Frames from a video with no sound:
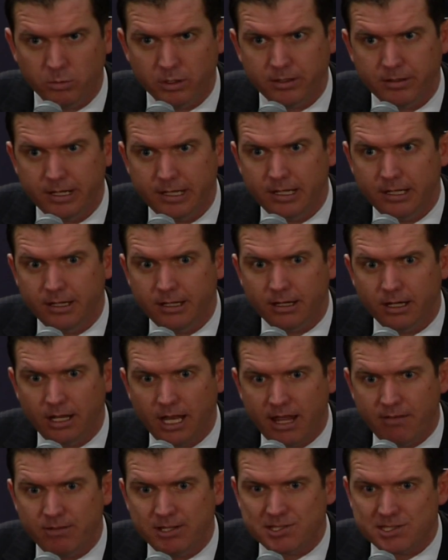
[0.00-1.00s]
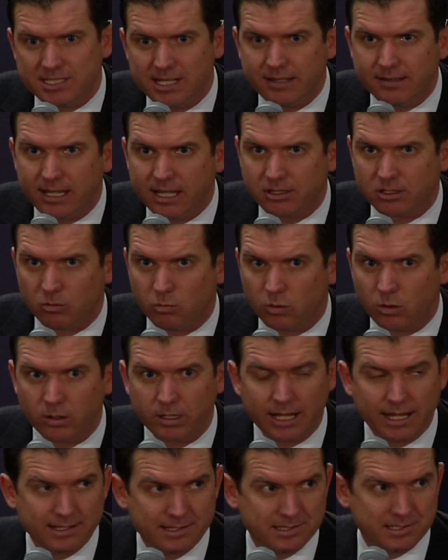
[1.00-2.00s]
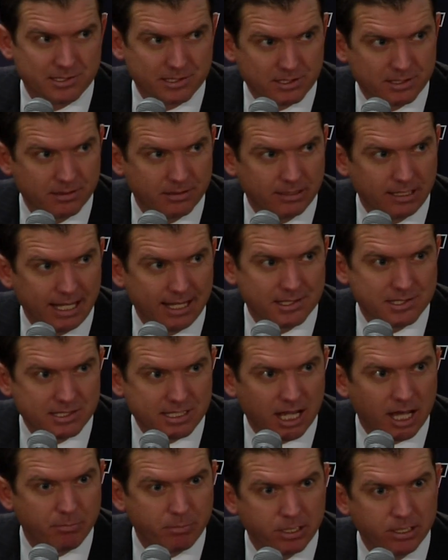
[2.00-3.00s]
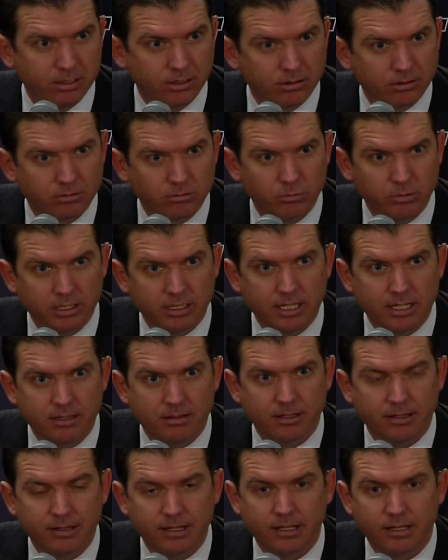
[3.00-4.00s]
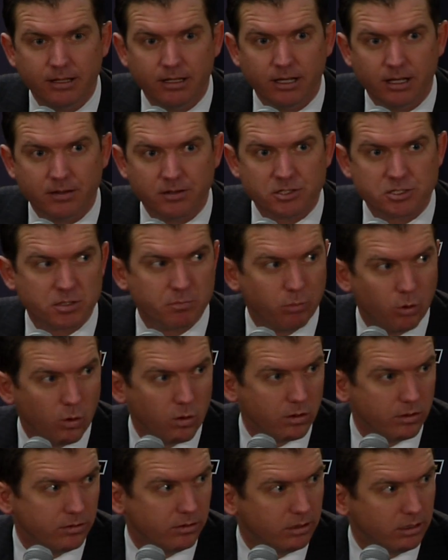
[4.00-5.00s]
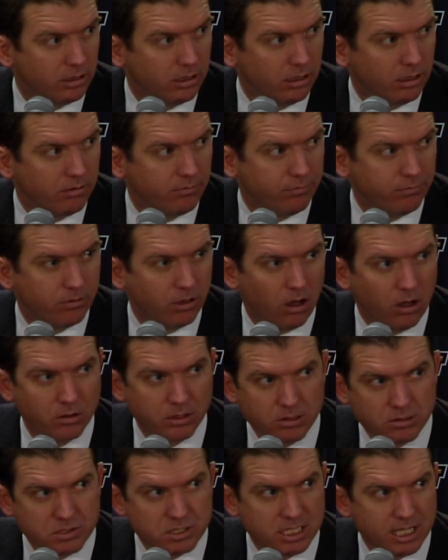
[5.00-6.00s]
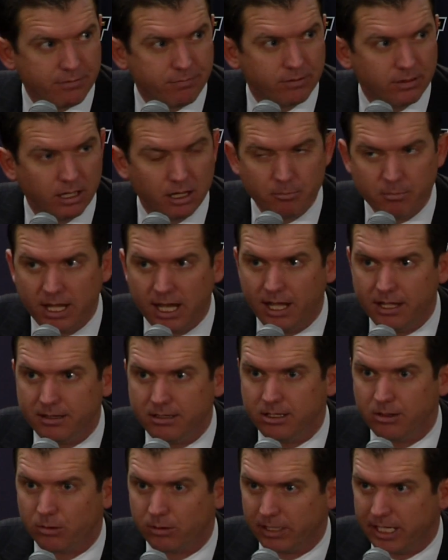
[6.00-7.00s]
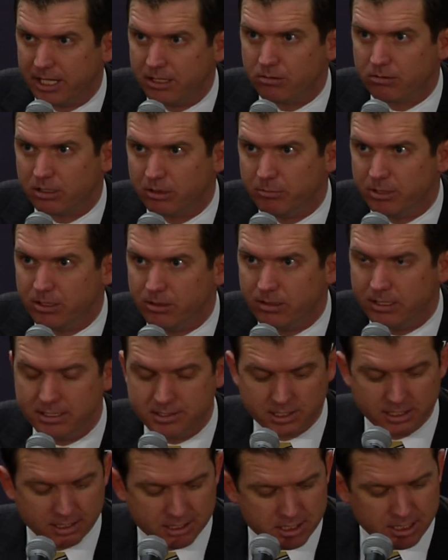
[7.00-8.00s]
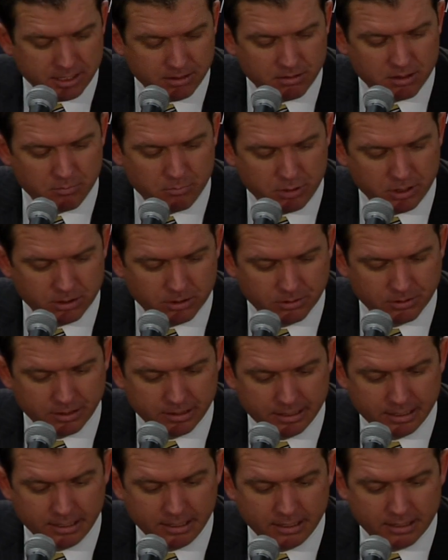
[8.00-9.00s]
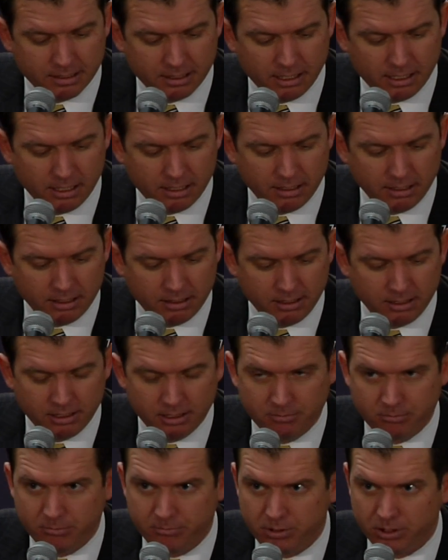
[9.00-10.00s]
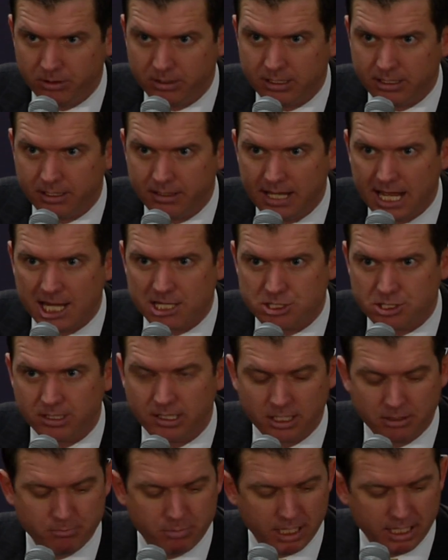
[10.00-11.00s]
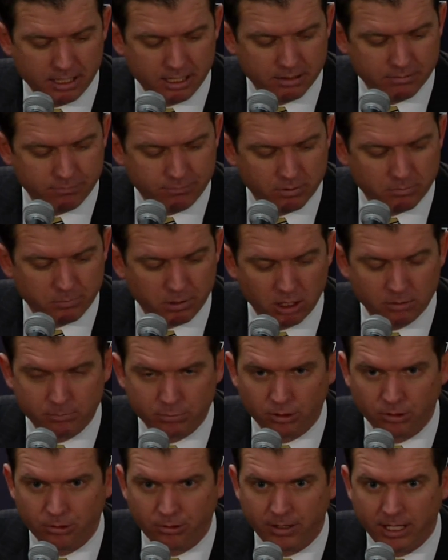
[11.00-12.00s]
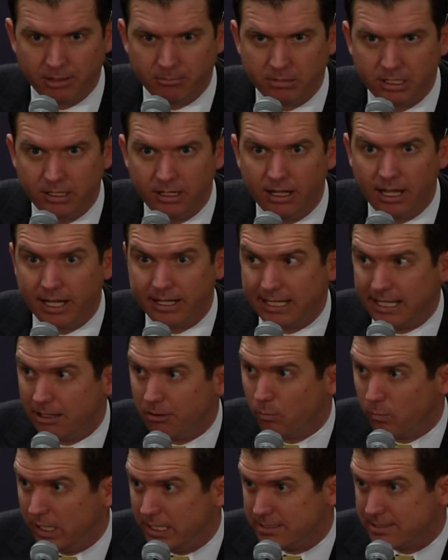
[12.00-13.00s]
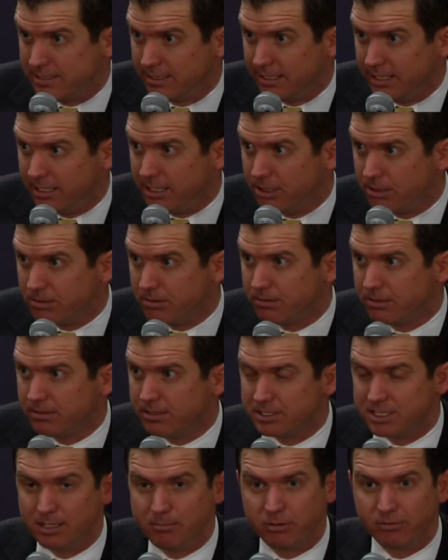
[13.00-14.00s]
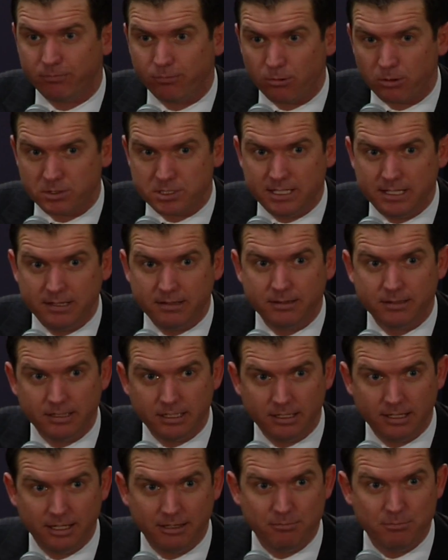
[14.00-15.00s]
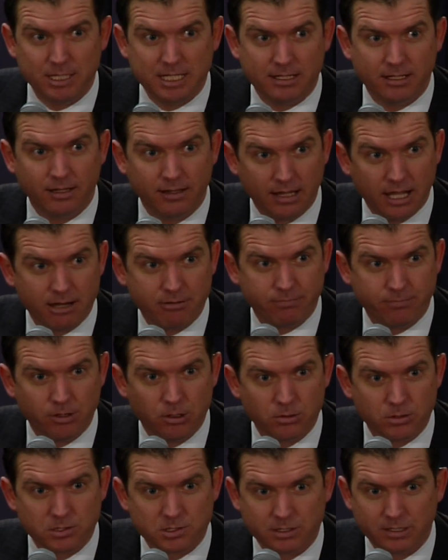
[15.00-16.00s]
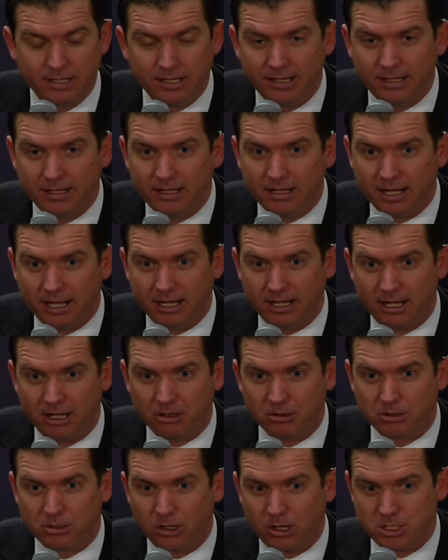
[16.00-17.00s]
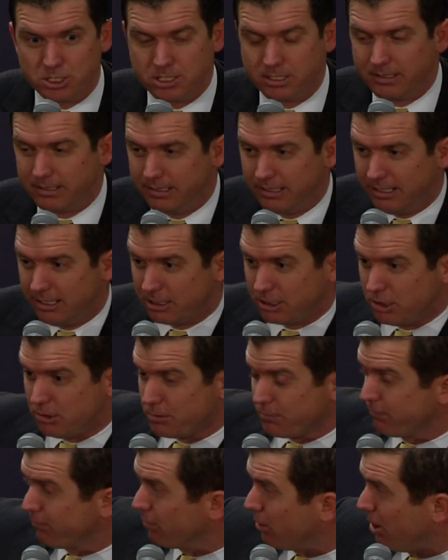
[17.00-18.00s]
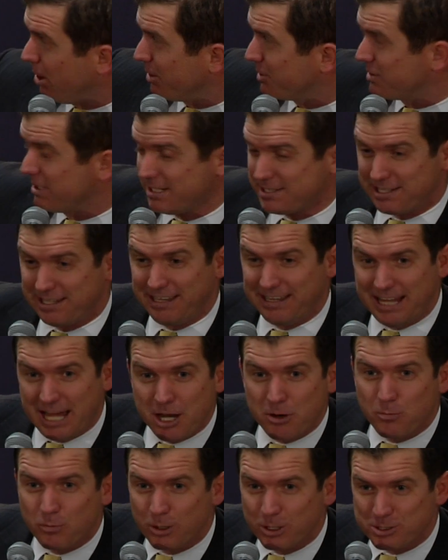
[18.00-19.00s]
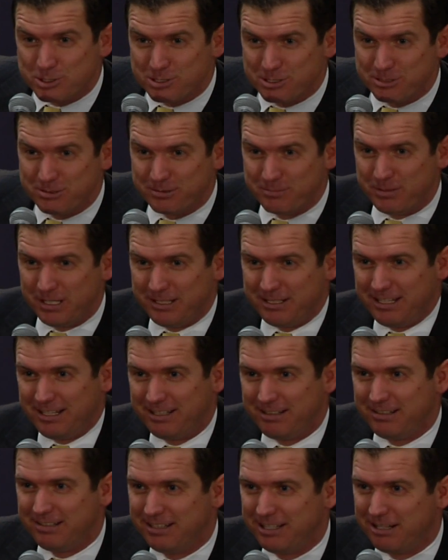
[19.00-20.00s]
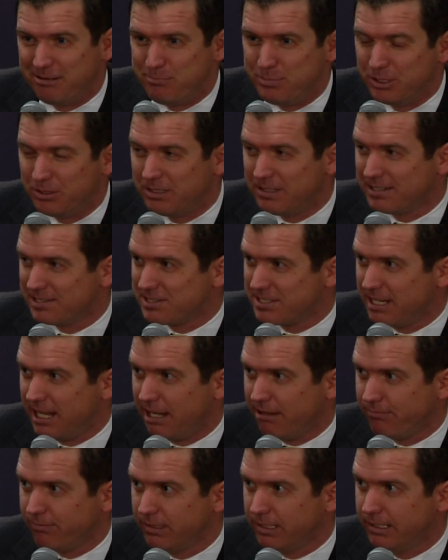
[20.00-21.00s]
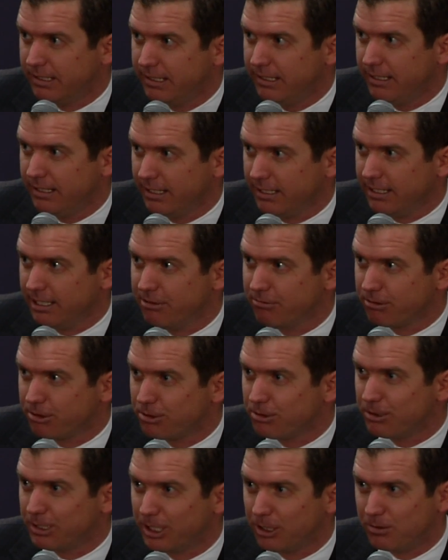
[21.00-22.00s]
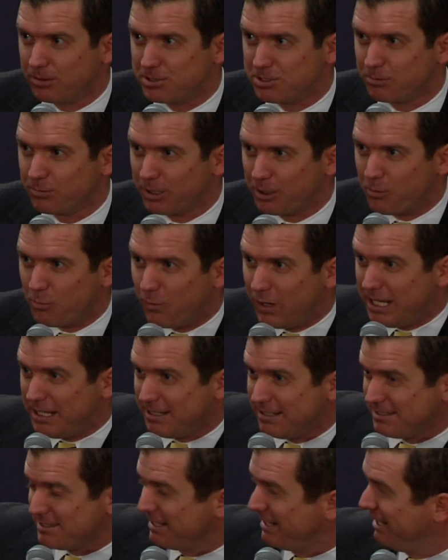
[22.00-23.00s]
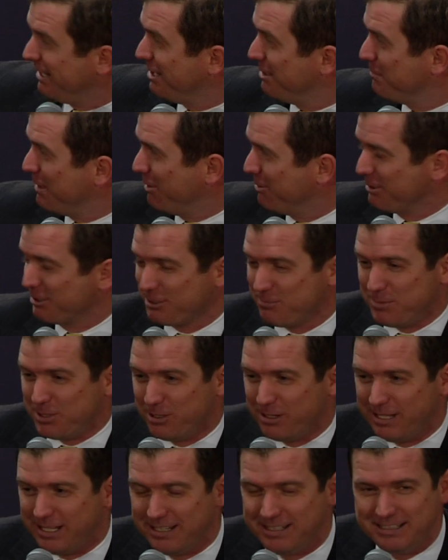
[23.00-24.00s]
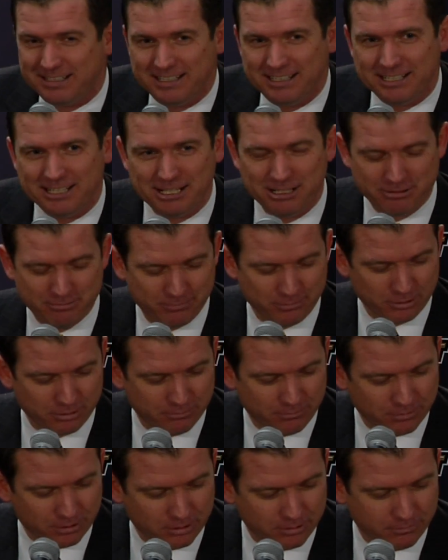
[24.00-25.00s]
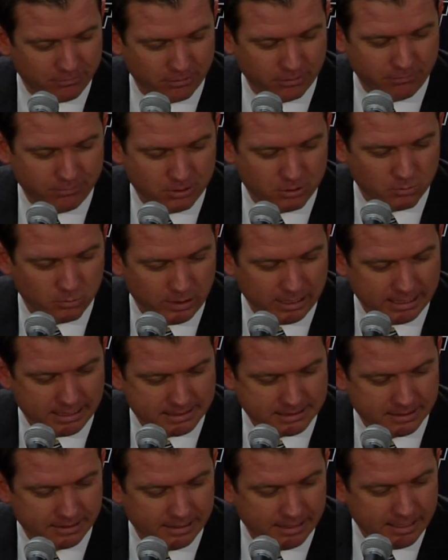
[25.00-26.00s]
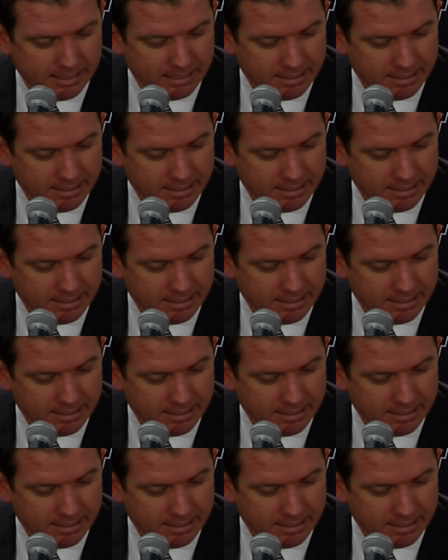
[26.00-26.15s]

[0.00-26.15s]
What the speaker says: But having said that, the work can't stop here. We need the support of all UCF alumni and the Orlando community to continue to build in building a nationally competitive football program. I can't wait to get here December 14th and meet a lot of folks. I'll caution Coach Frost has a lot of work to do in building a staff and getting recruiting going. So we're going to wait to get him out in the community for a few weeks.